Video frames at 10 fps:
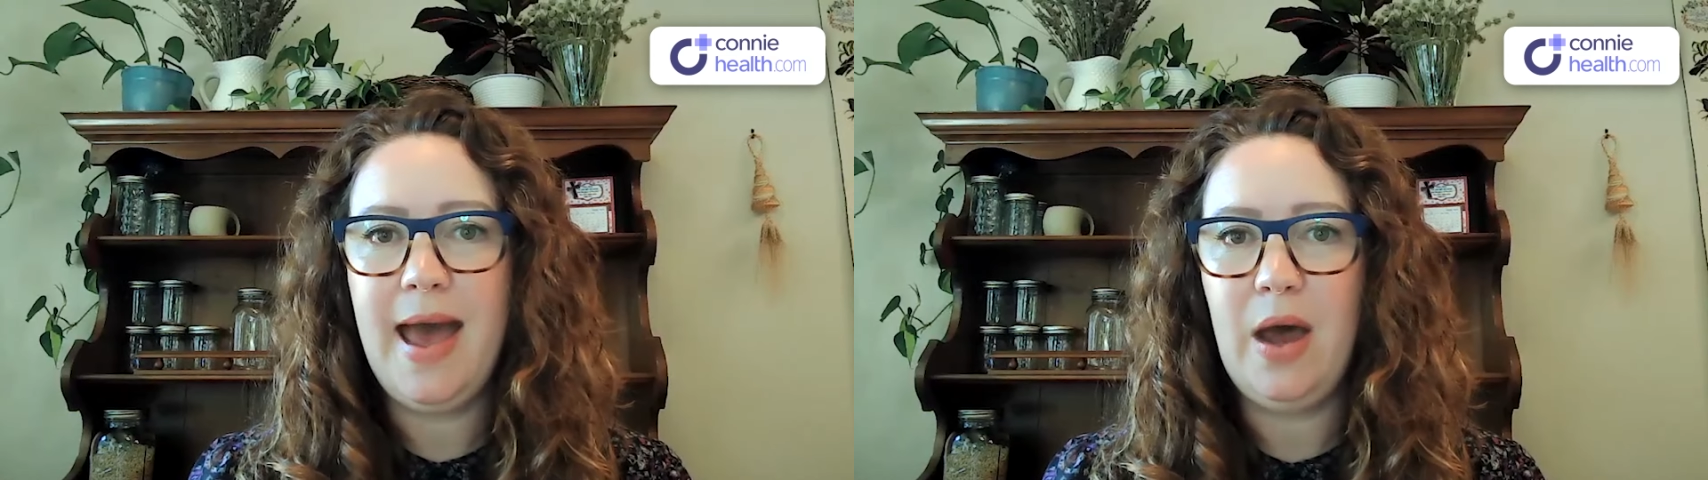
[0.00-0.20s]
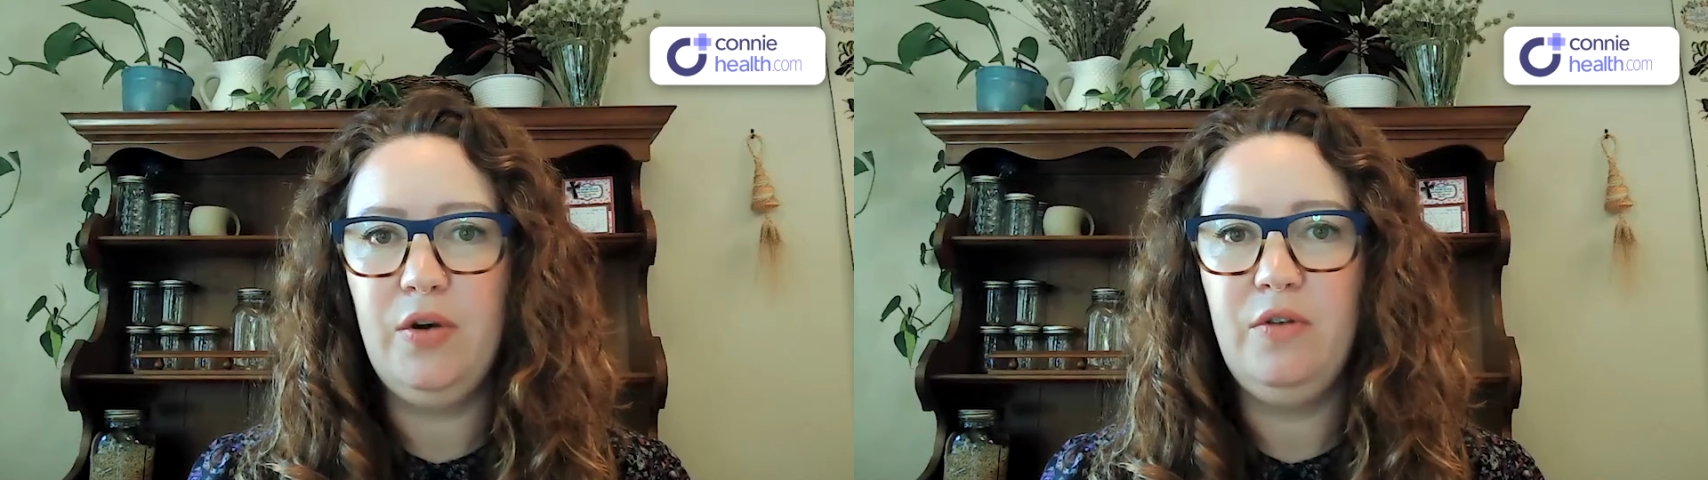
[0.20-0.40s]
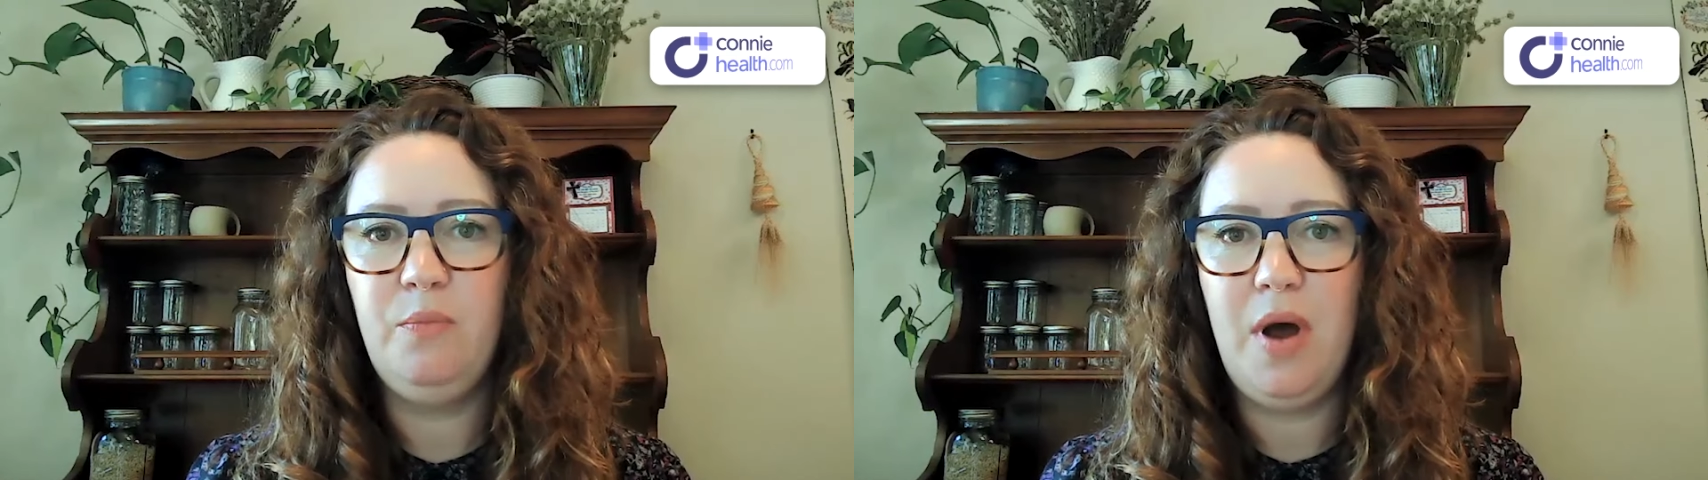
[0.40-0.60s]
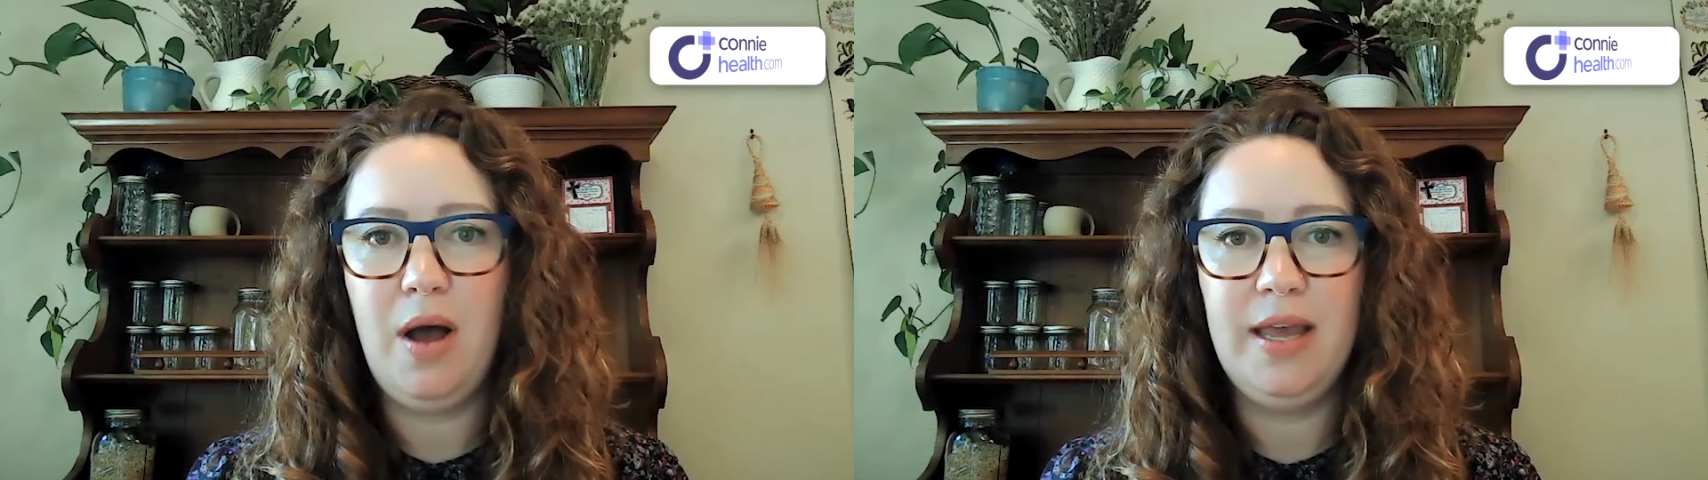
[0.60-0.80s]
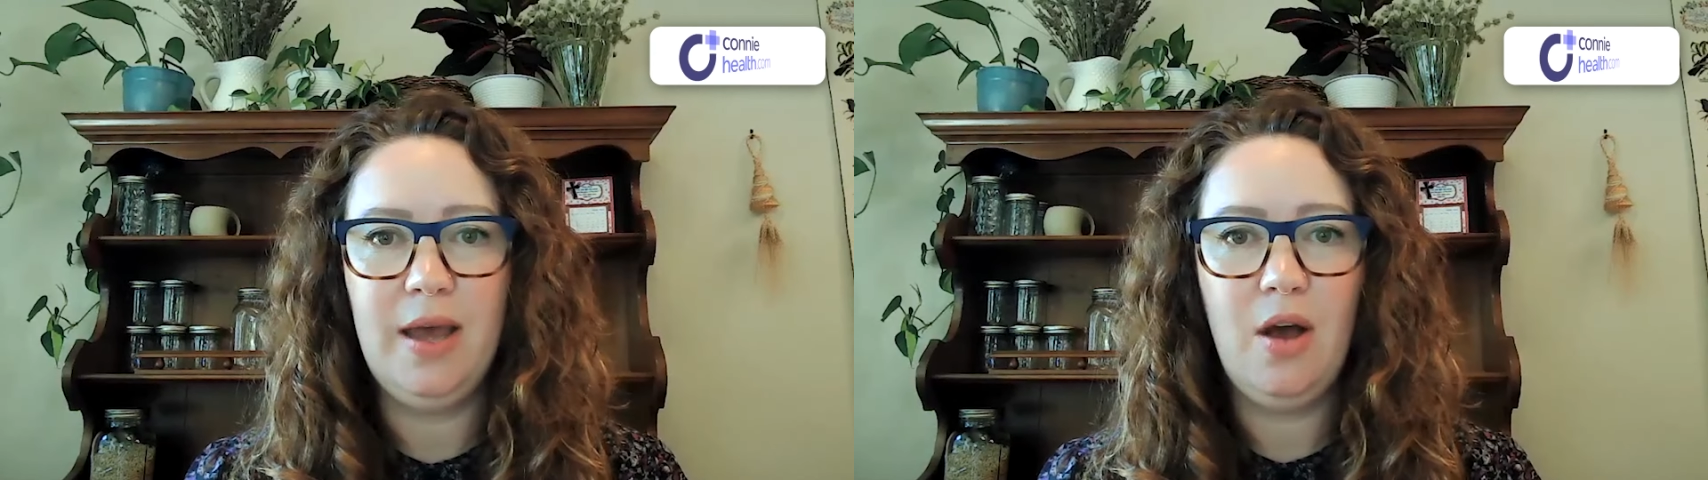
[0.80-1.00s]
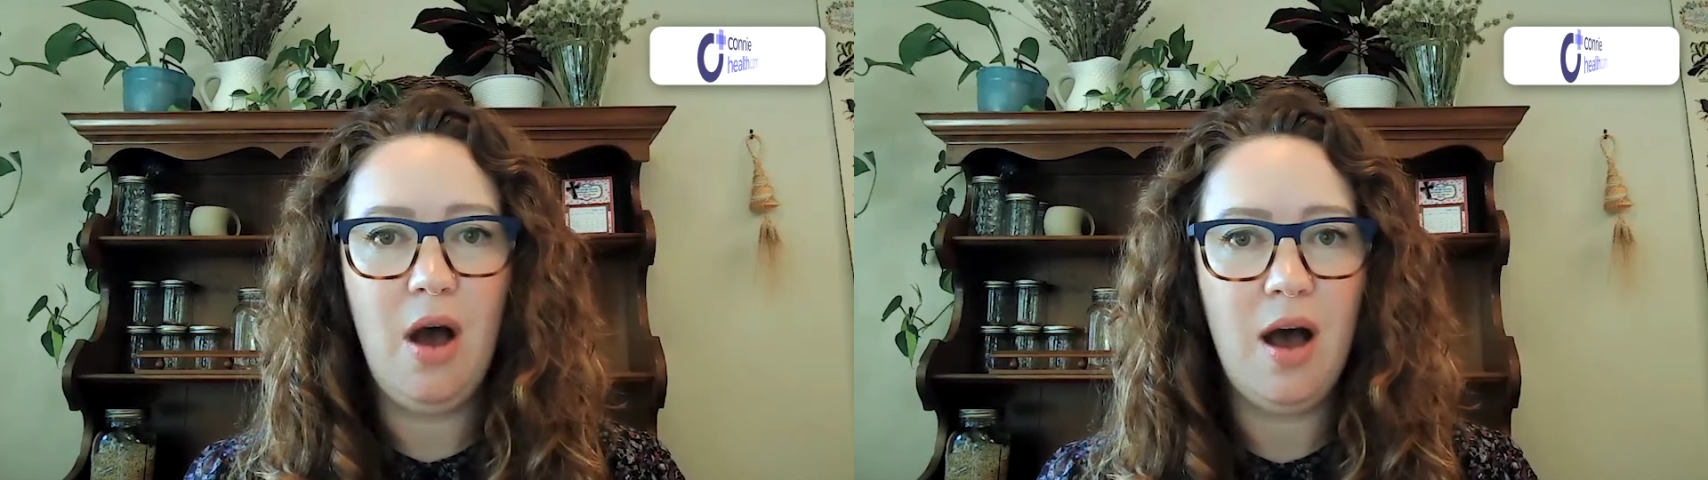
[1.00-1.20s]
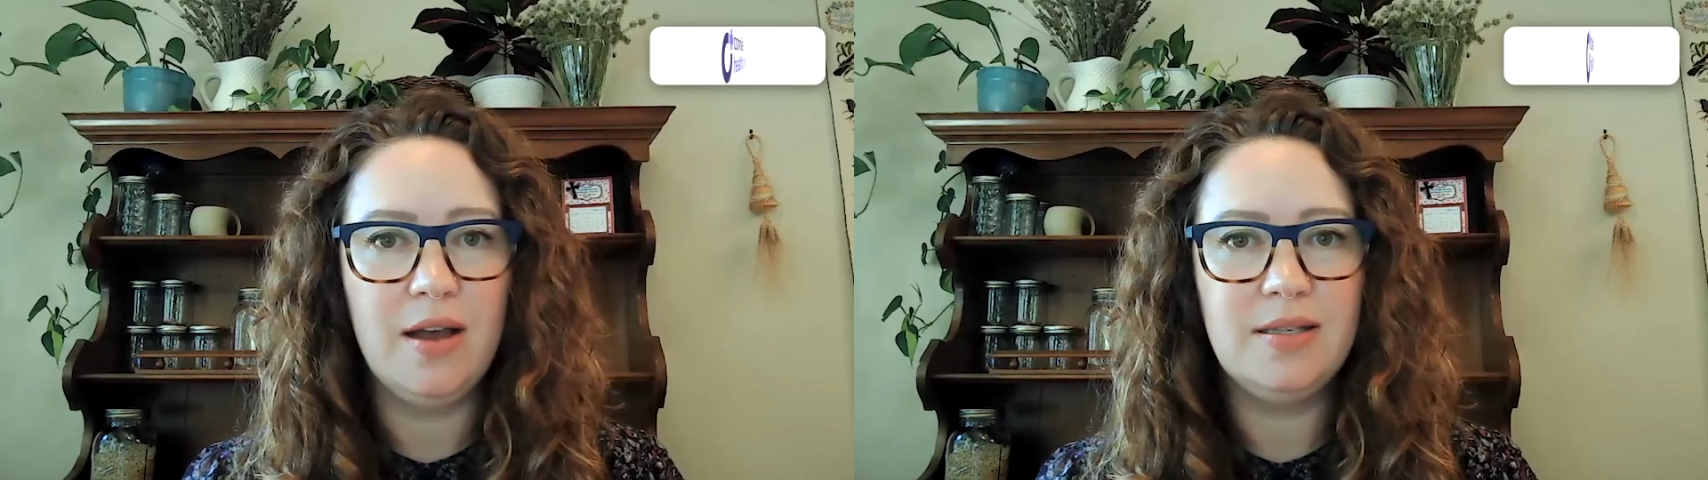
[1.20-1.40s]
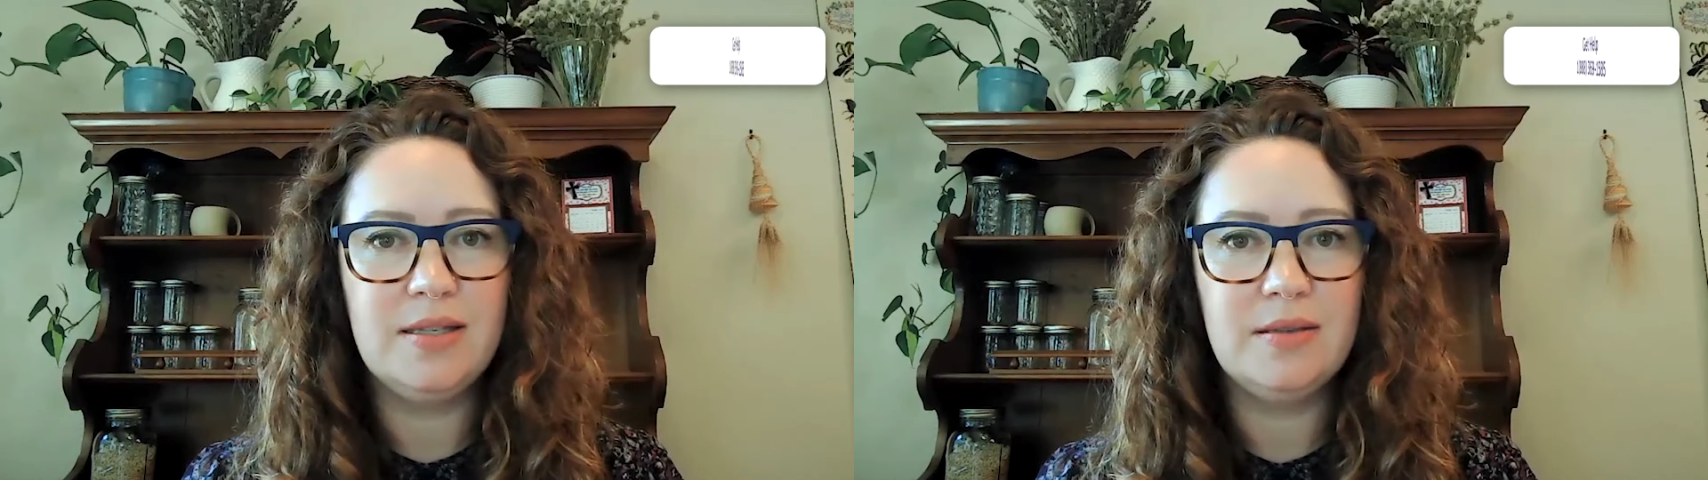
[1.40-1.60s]
out-of-pocket
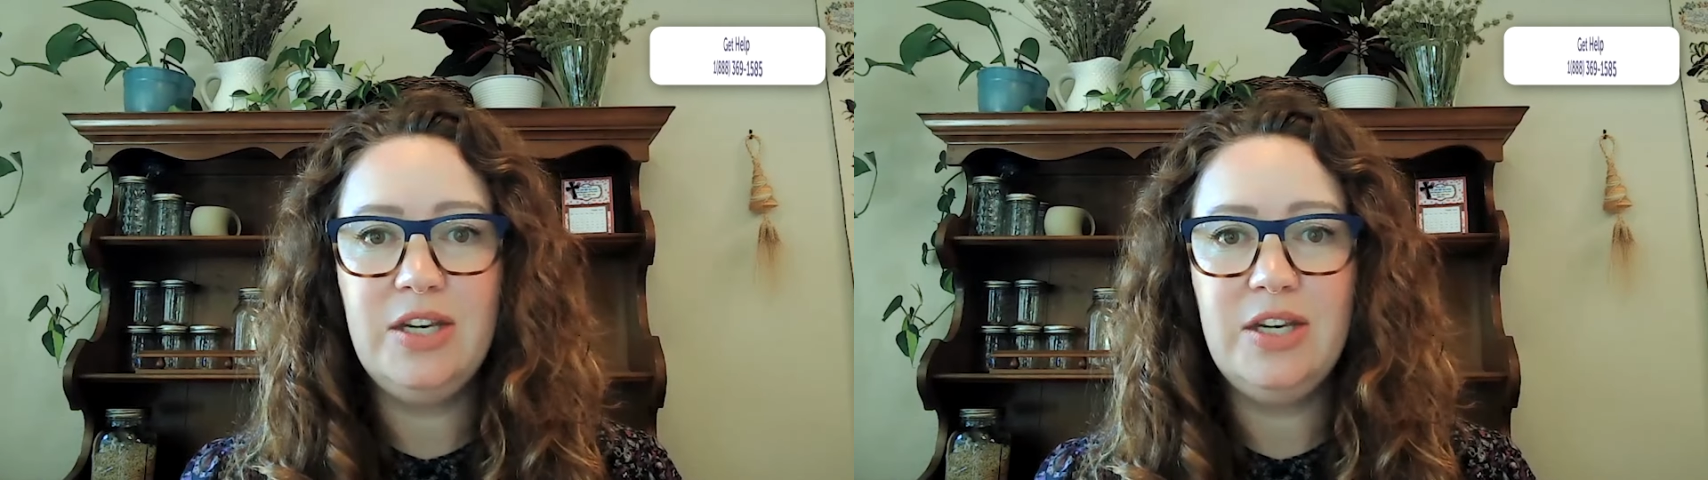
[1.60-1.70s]
costs